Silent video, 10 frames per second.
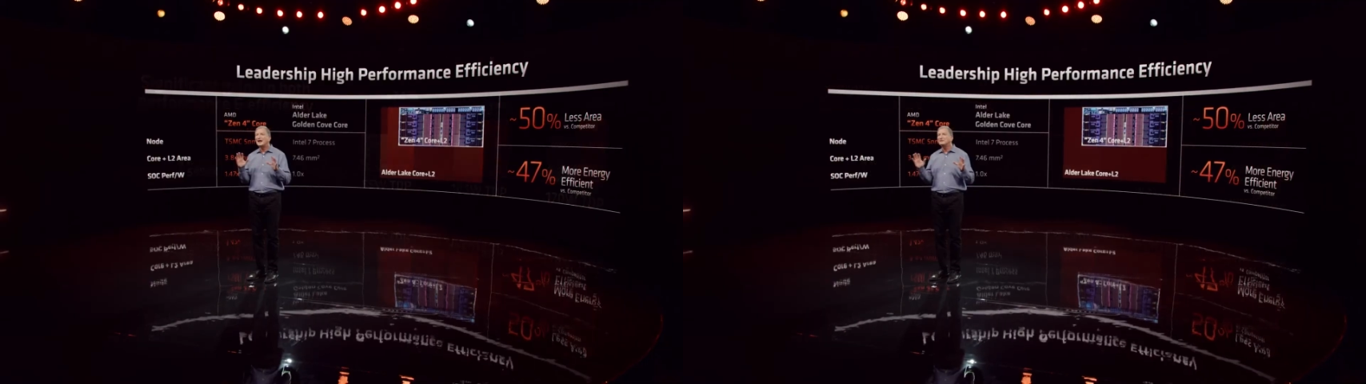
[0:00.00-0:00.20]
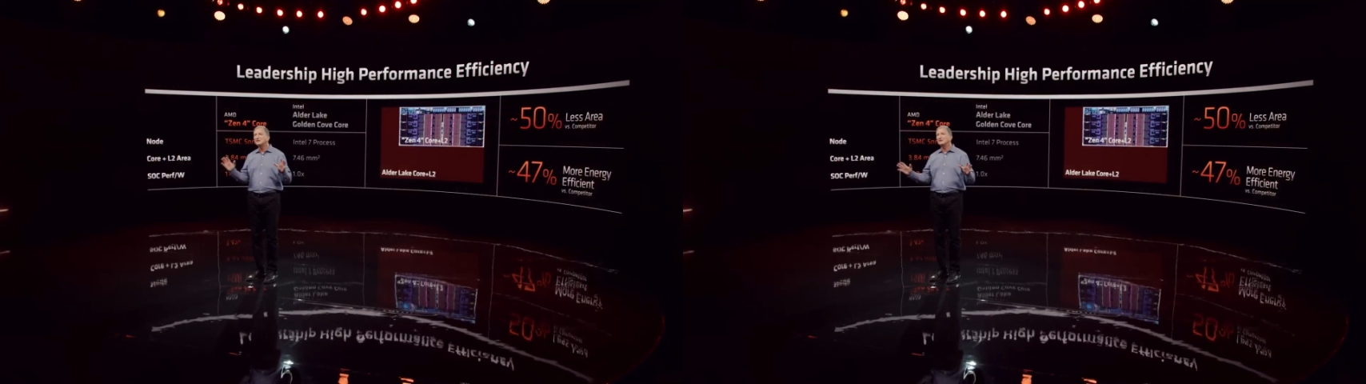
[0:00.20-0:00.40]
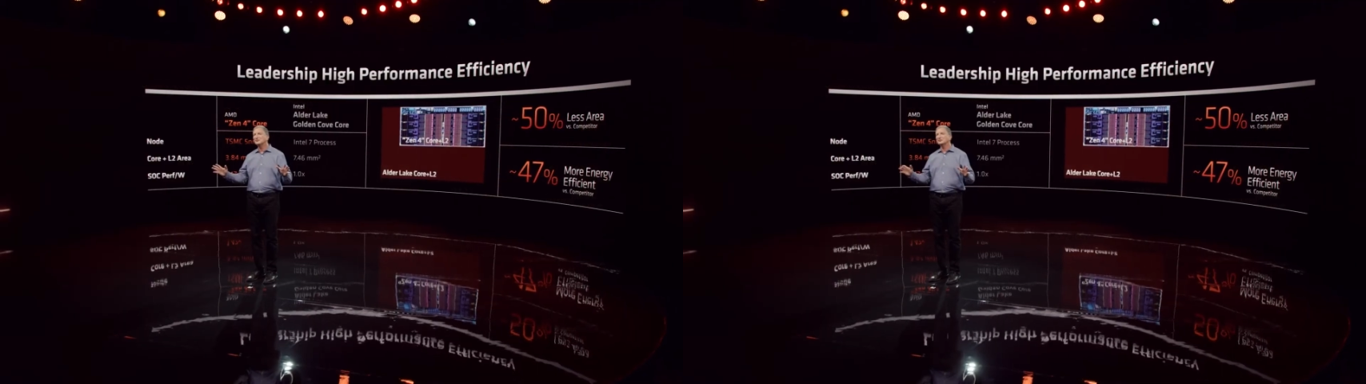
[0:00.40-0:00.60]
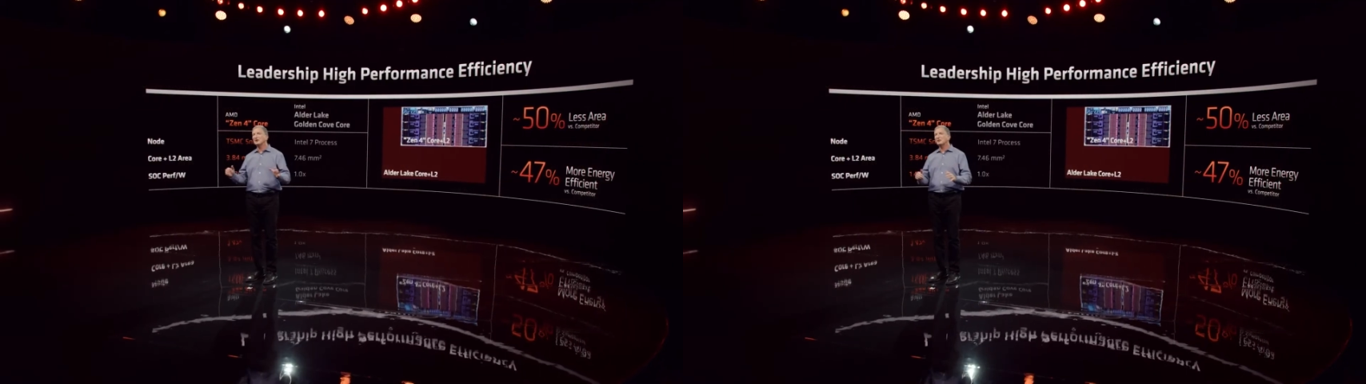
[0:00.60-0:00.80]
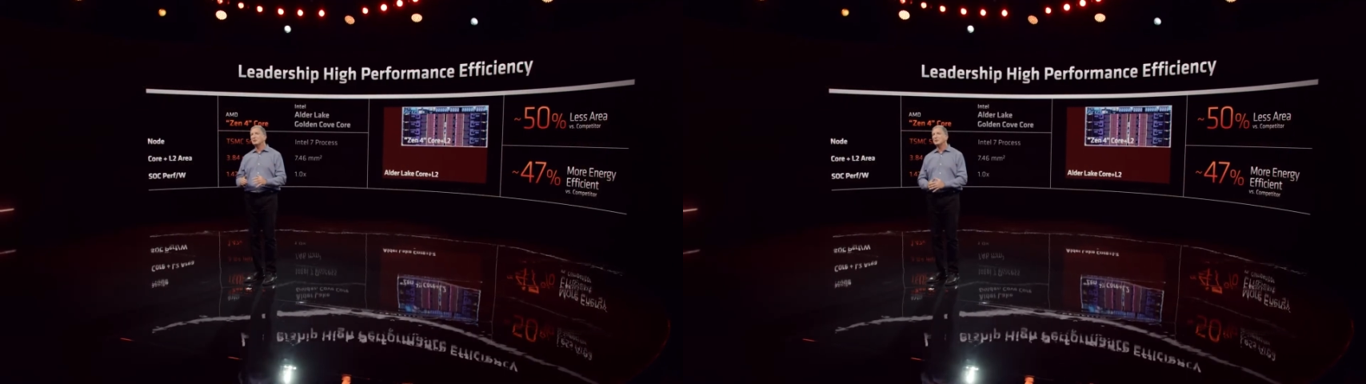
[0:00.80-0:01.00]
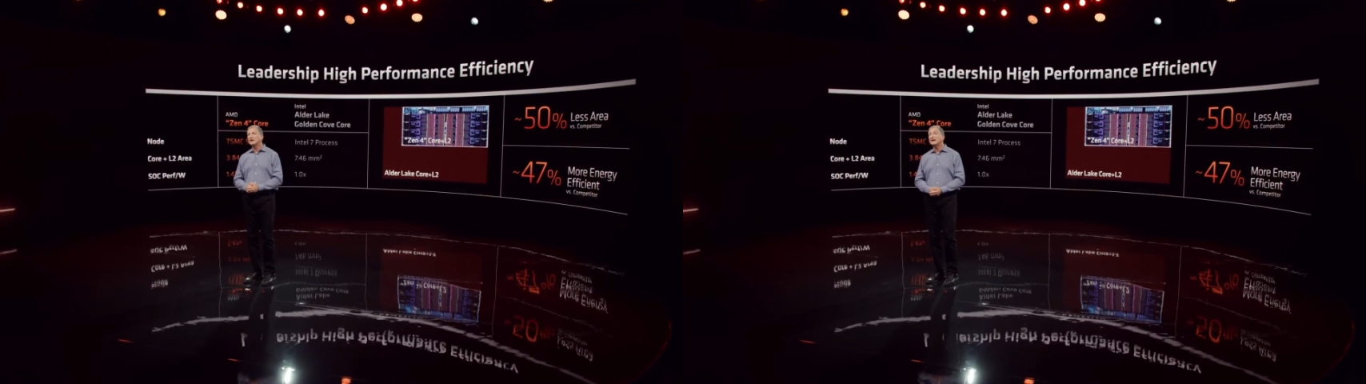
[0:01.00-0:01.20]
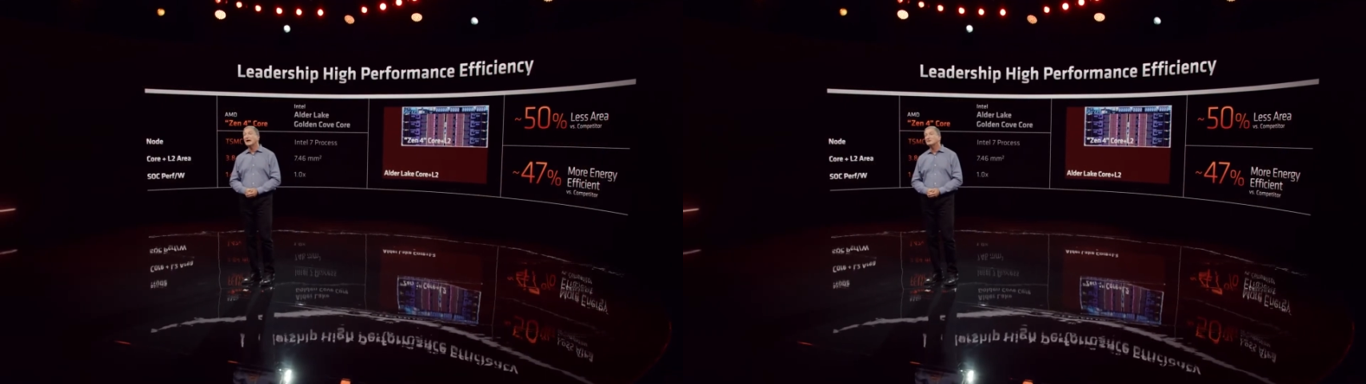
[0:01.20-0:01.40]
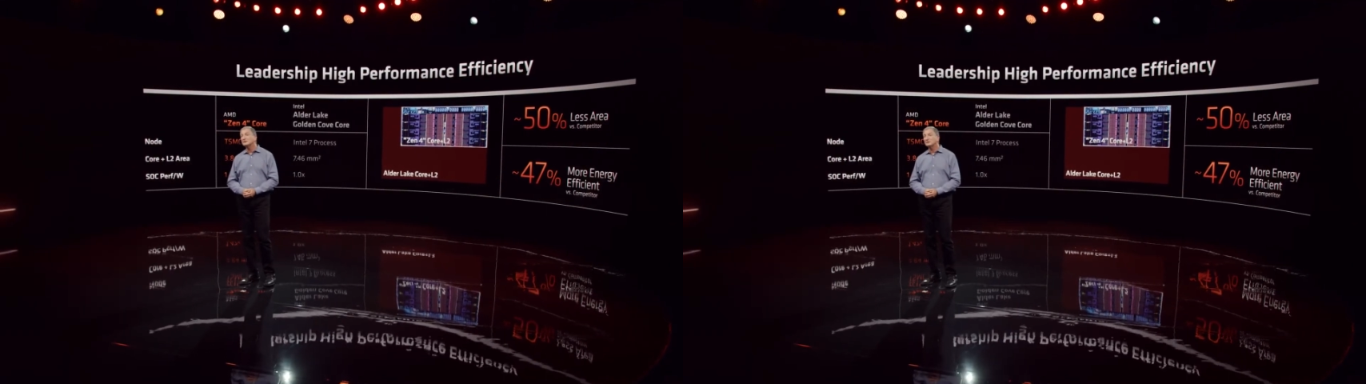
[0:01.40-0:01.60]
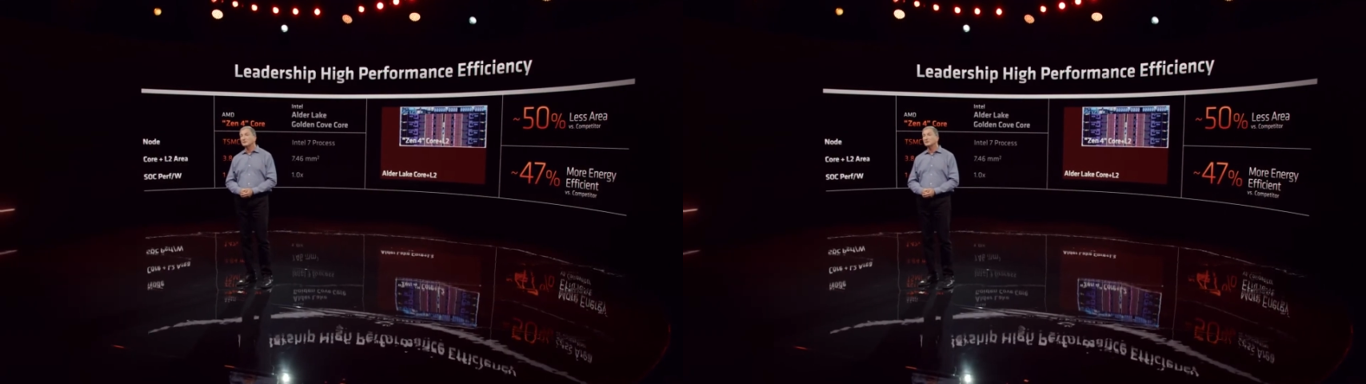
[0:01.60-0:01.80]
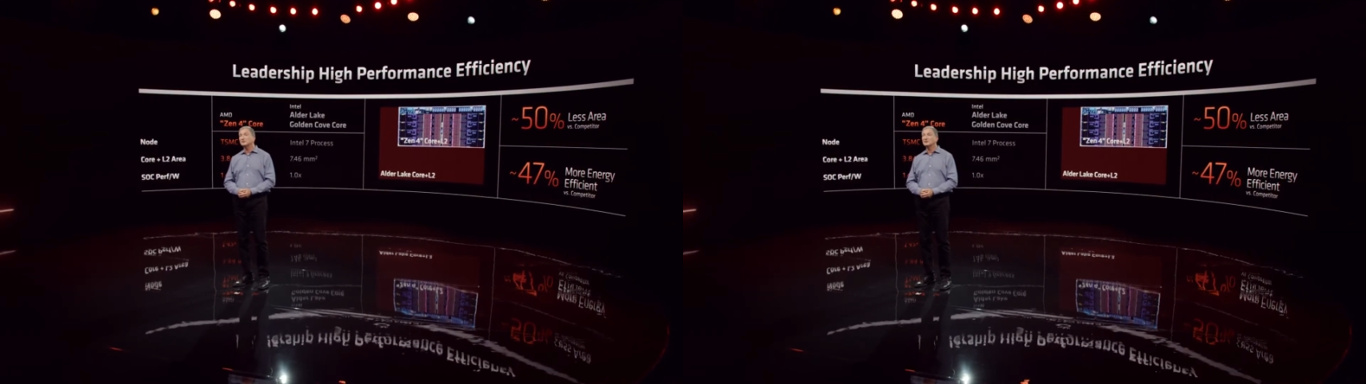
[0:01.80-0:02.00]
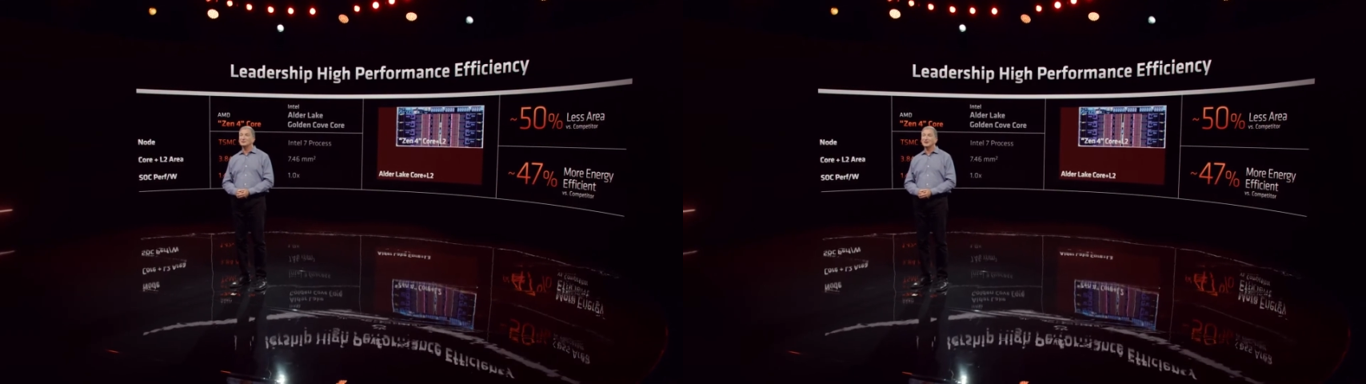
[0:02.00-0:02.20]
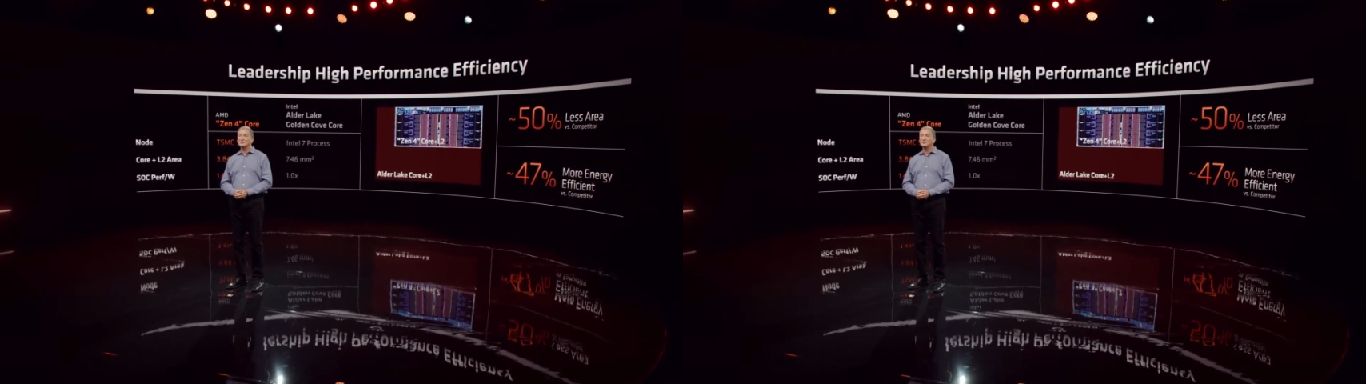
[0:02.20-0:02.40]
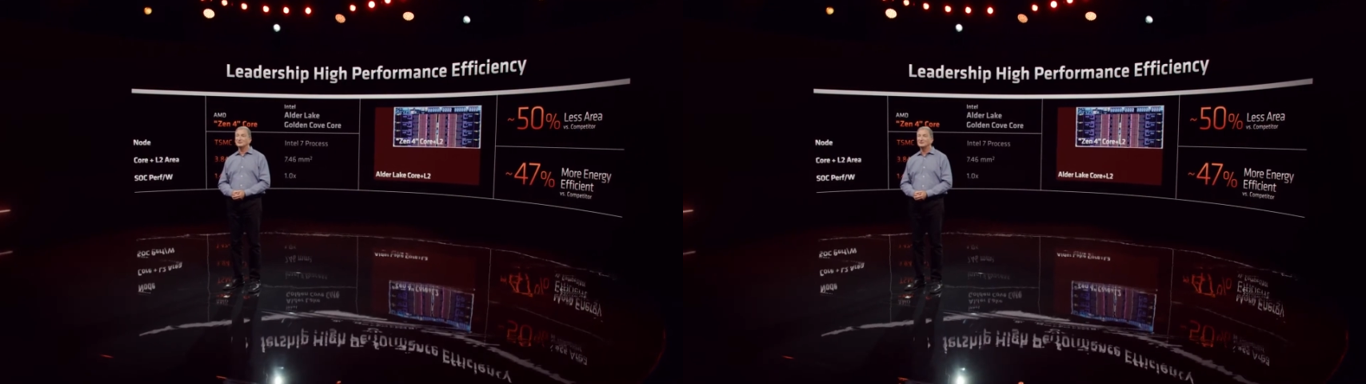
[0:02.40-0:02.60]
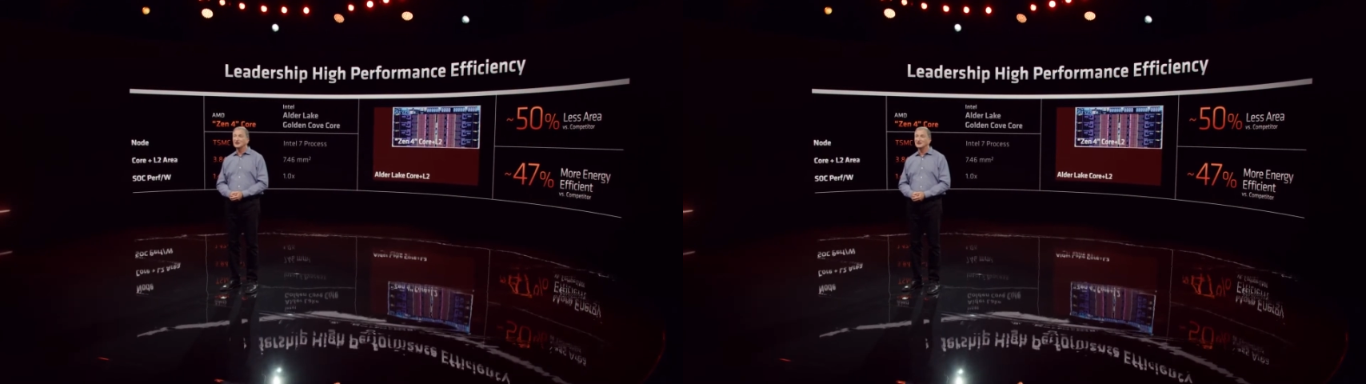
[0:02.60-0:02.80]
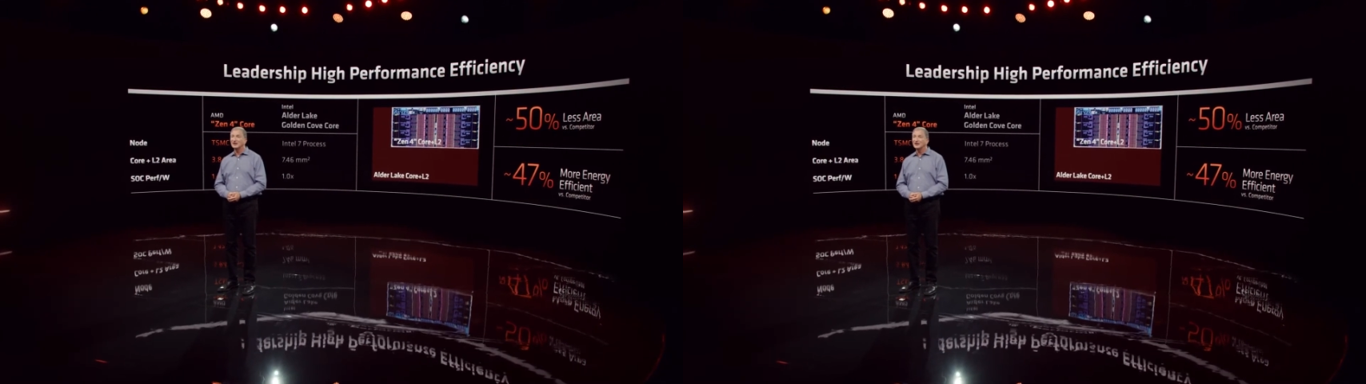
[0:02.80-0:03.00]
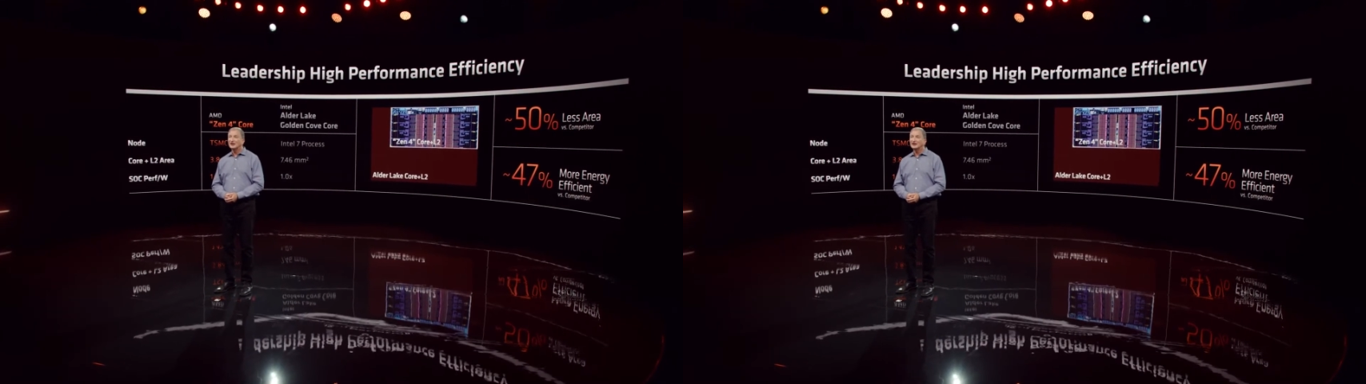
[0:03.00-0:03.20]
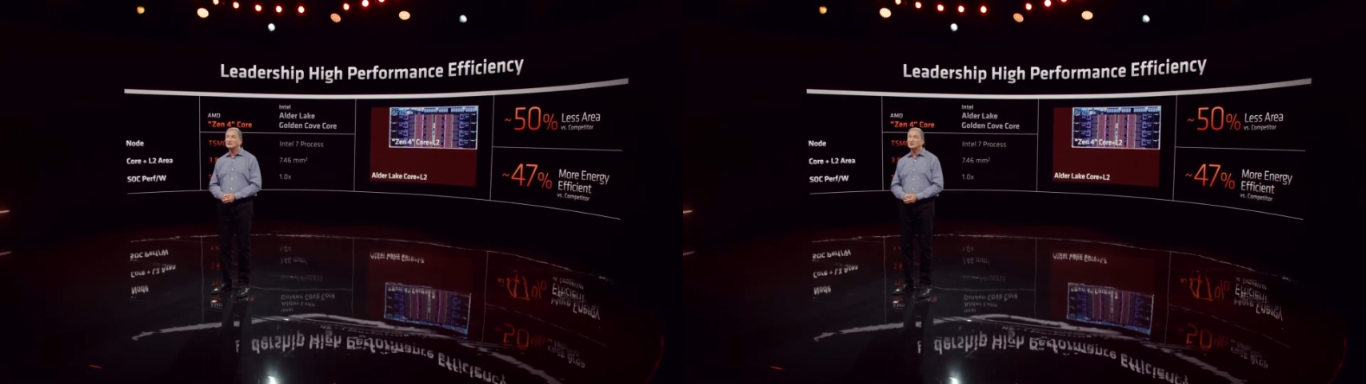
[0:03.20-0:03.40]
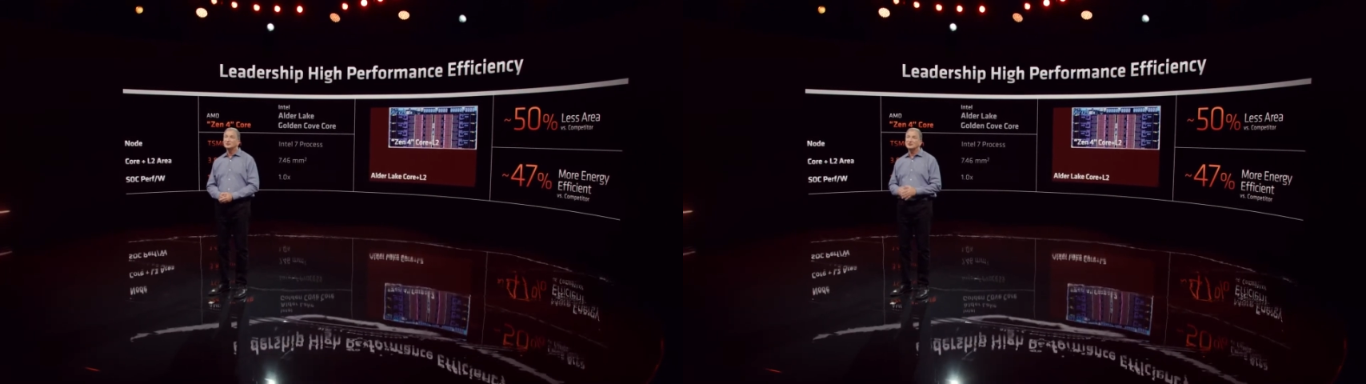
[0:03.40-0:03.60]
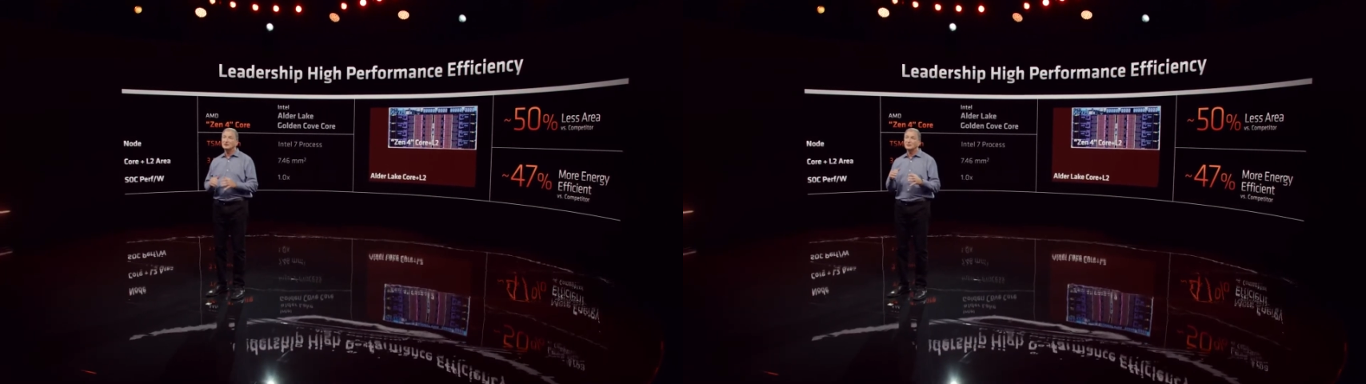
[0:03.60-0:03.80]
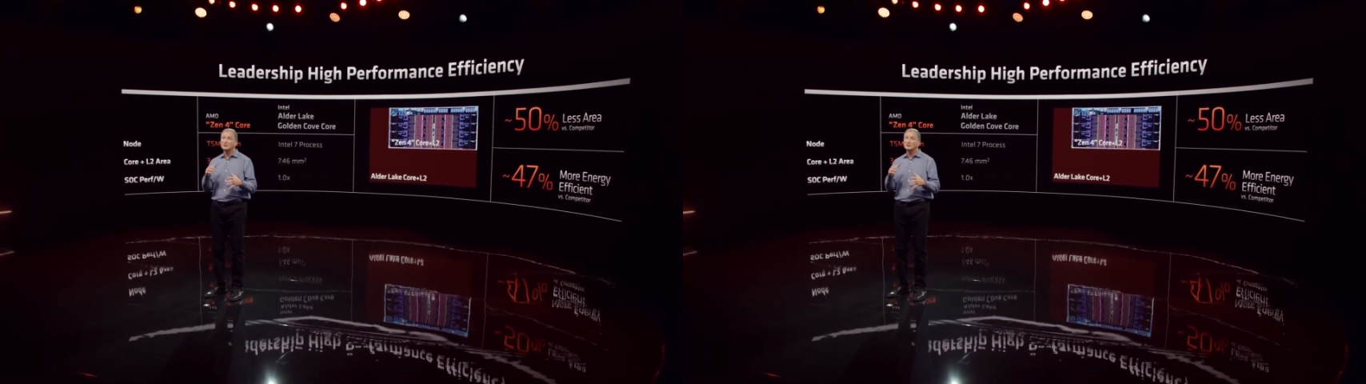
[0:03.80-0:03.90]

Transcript: [unreadable: no face in view]